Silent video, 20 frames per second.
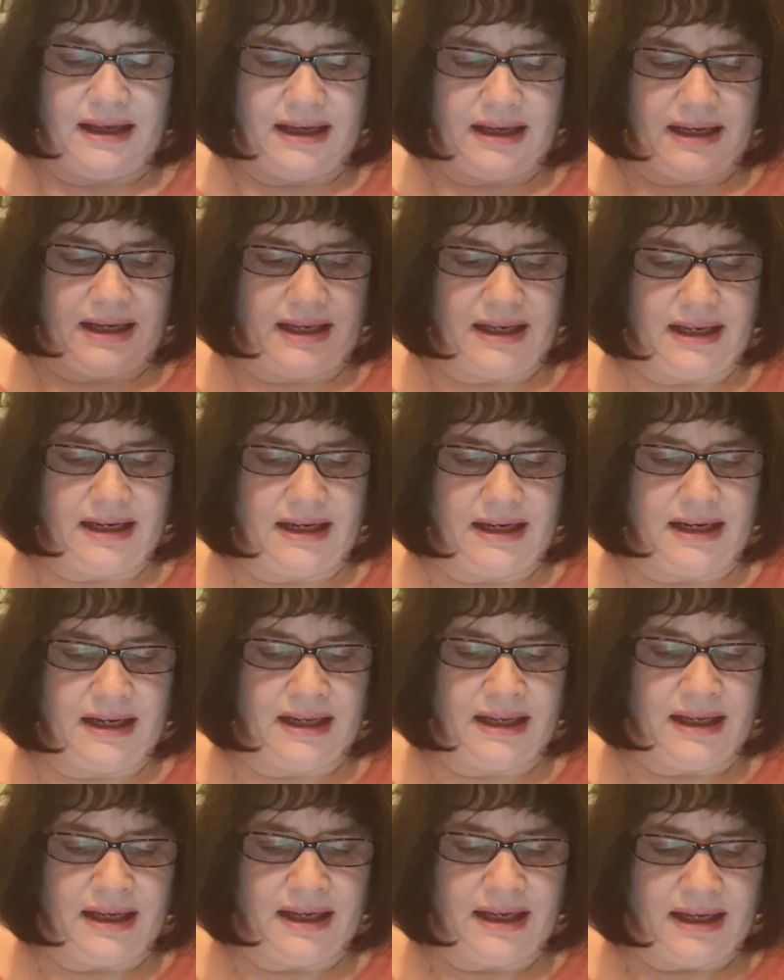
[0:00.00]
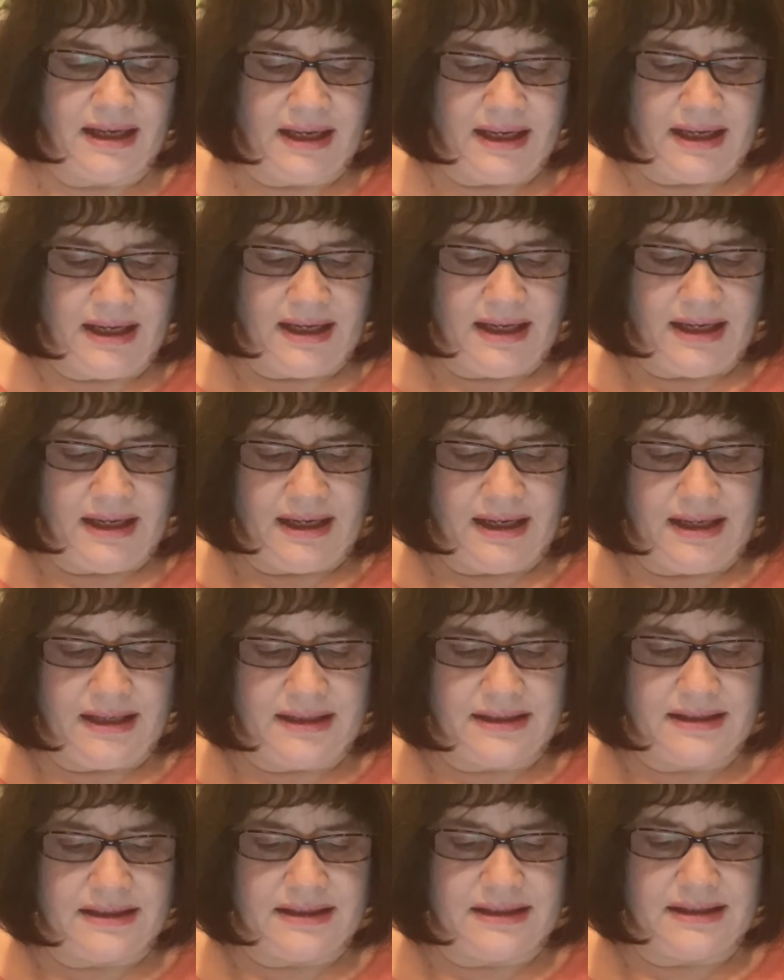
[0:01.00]
And
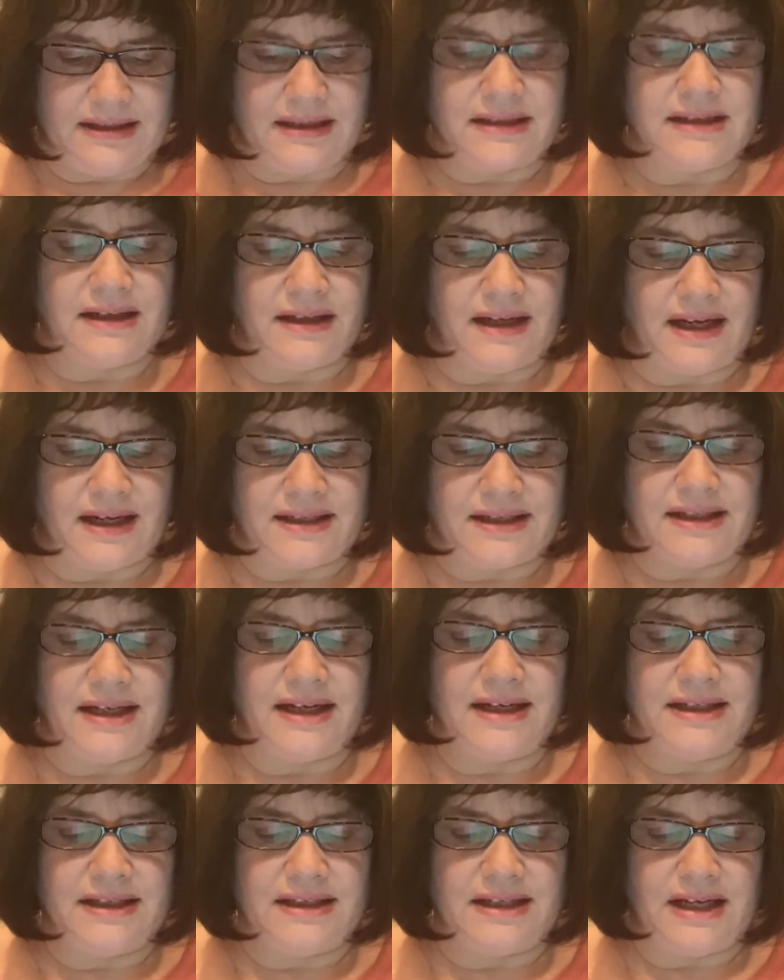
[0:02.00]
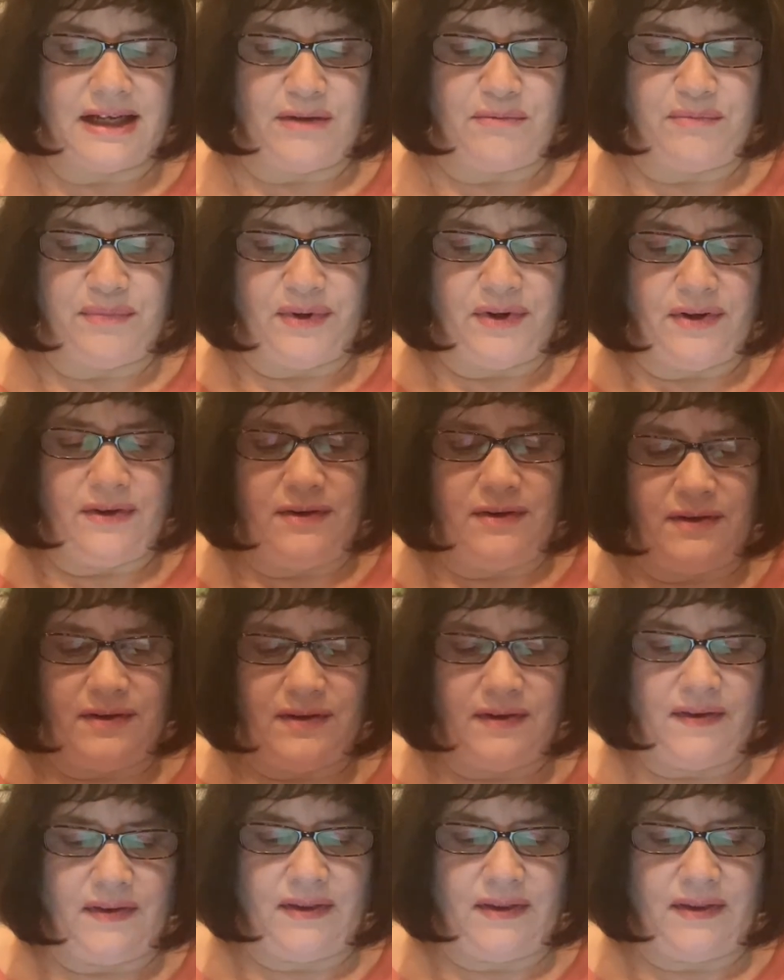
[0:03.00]
it's a deluxe size sample.